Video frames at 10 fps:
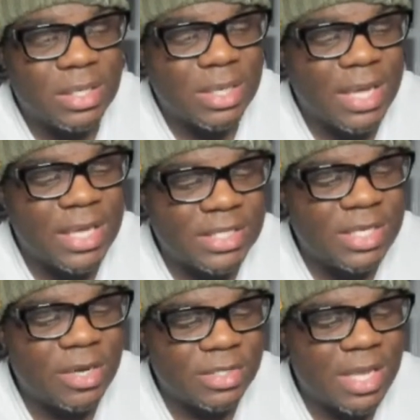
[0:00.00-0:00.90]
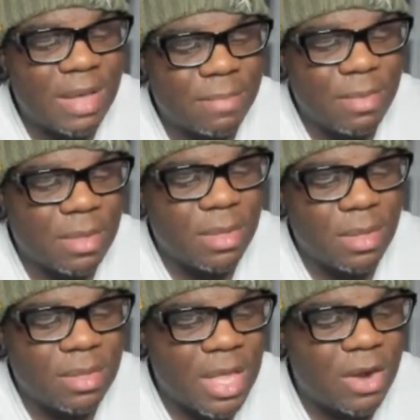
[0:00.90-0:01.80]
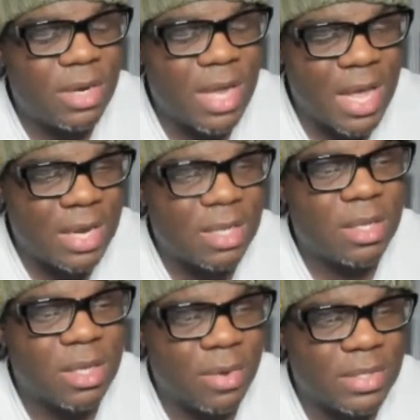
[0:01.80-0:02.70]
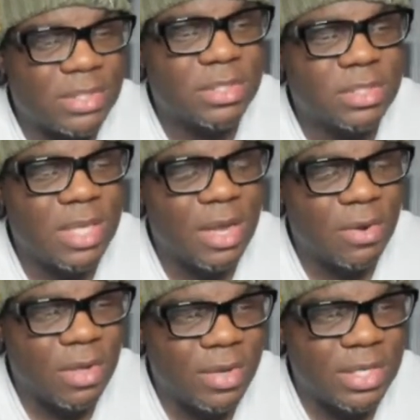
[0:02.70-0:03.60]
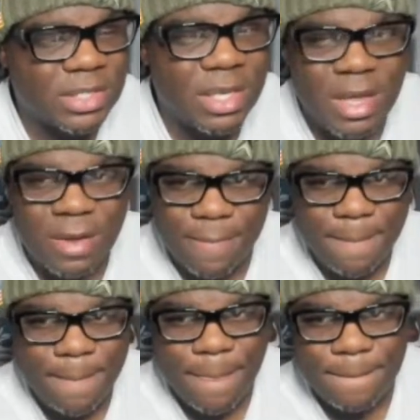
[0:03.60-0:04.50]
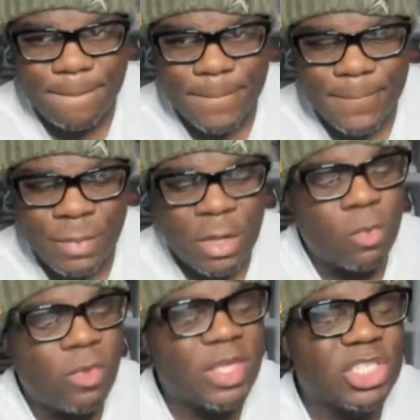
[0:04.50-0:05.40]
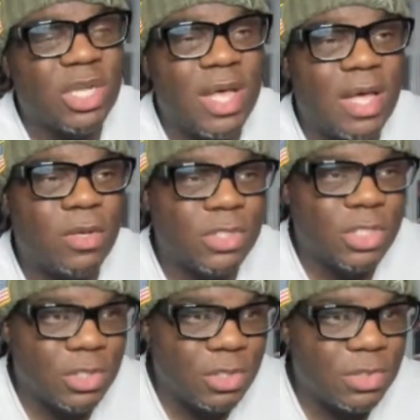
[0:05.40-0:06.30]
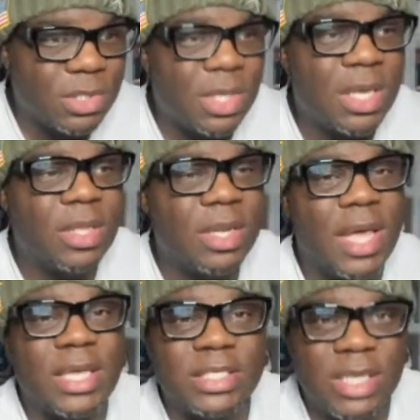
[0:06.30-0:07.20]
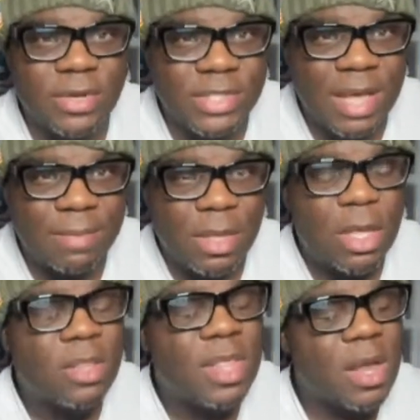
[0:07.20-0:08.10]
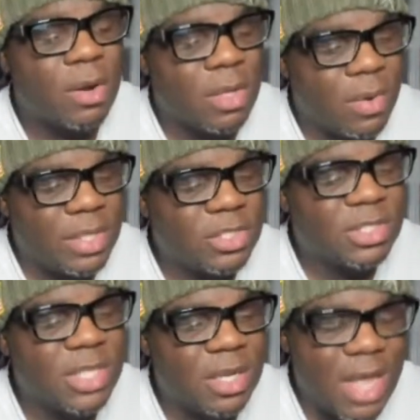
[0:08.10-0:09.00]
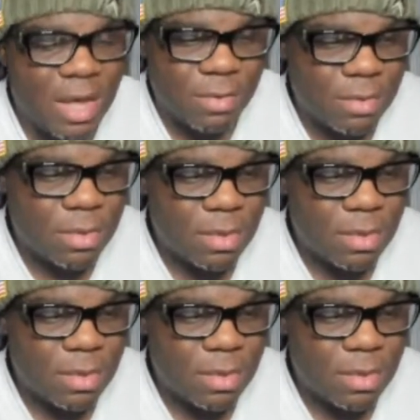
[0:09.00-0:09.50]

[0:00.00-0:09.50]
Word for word: Nike sneakers app, they are not going, they are going to sell out. When the Chicago twos hit the Nike sneakers app, they are going to sell out.